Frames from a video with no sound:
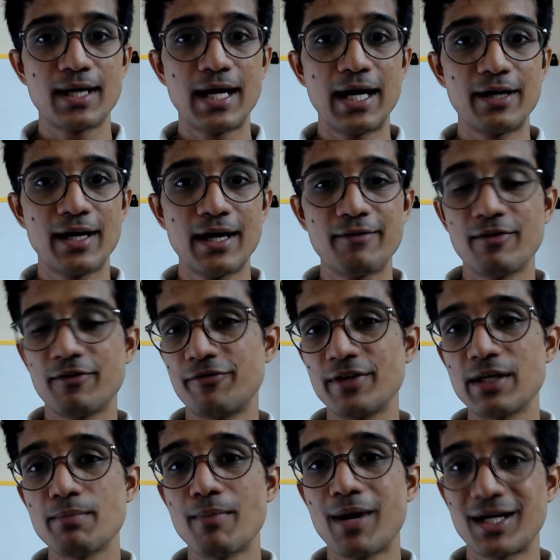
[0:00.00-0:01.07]
I have a
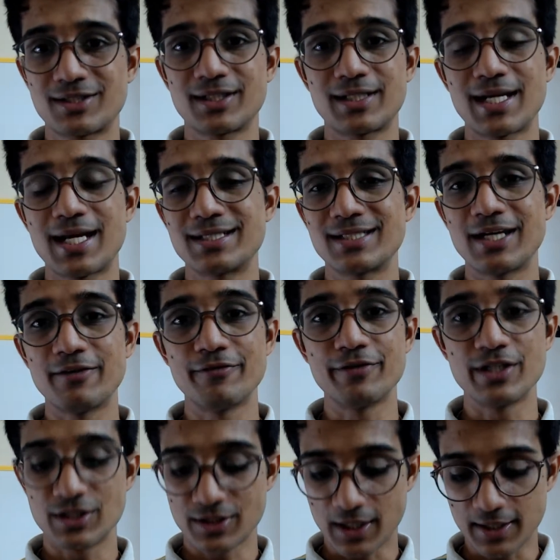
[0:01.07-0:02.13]
free masterclass
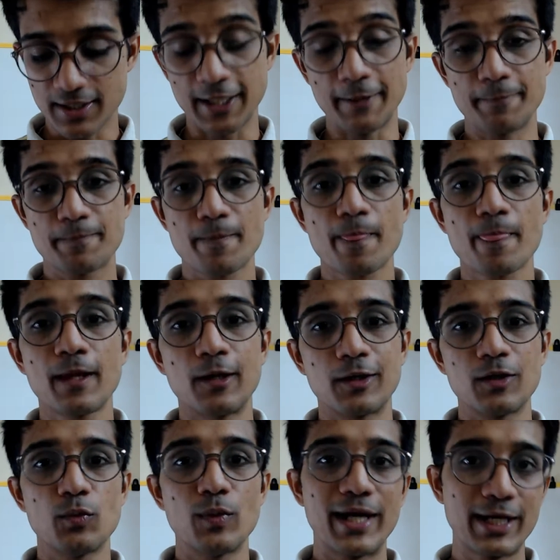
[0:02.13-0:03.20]
every Sunday,
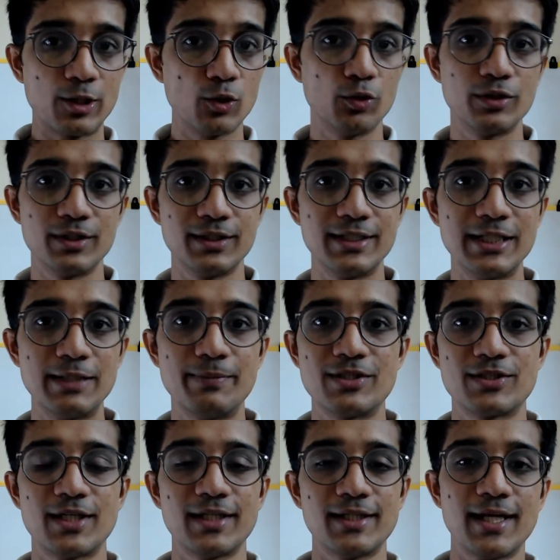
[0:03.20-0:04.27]
okay, where I go deep
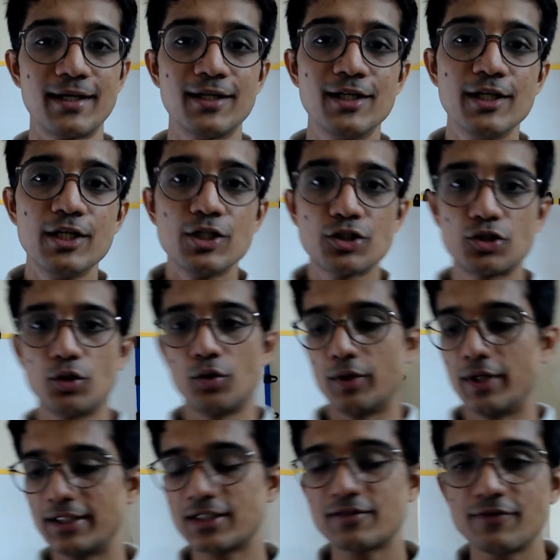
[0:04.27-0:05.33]
inside that.
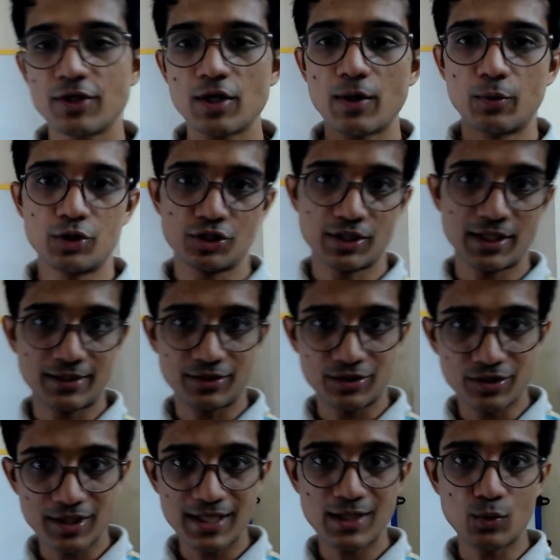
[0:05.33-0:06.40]
So in this video, I want to share
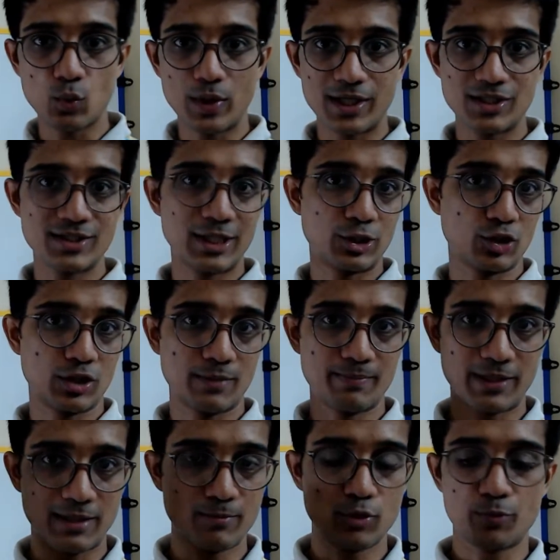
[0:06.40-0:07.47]
3 ways that you can
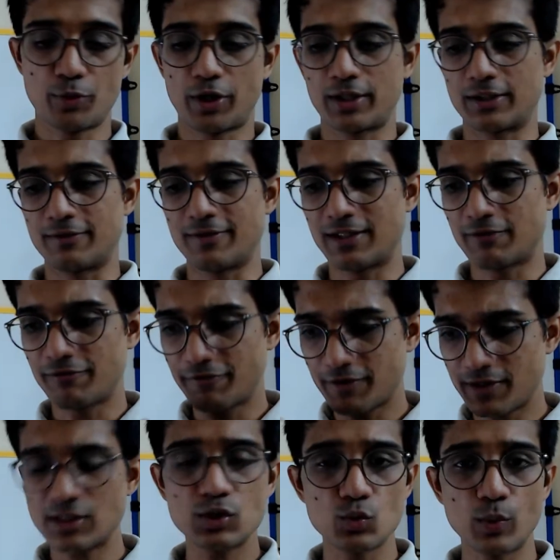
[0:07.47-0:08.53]
become more productive. And the
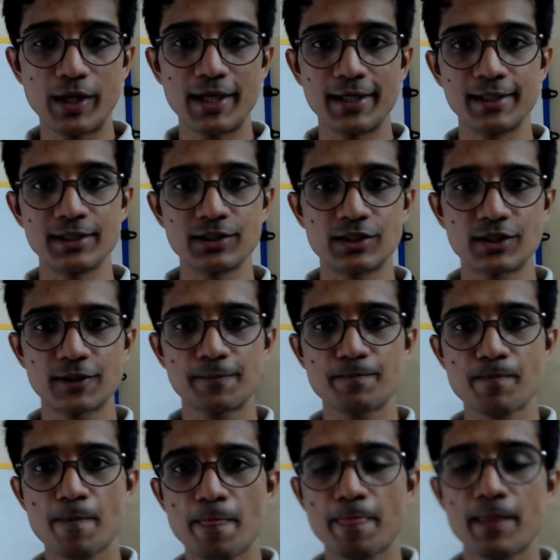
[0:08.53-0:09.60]
first way is
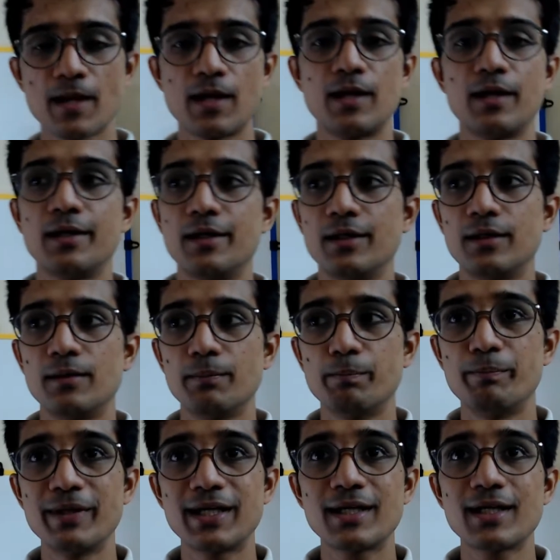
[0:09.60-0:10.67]

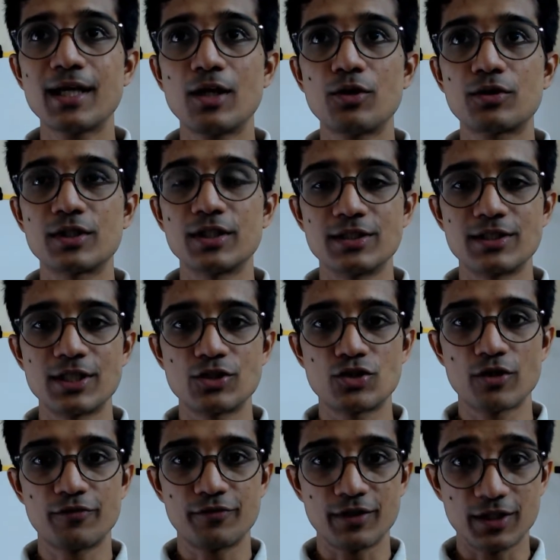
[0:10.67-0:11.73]
bring out a
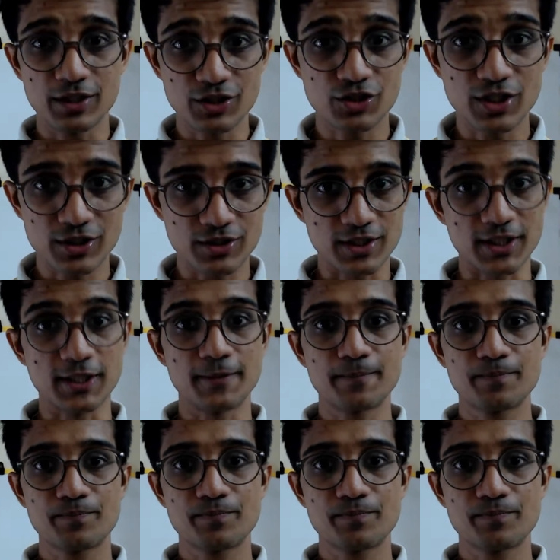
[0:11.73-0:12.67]
sense of urgency.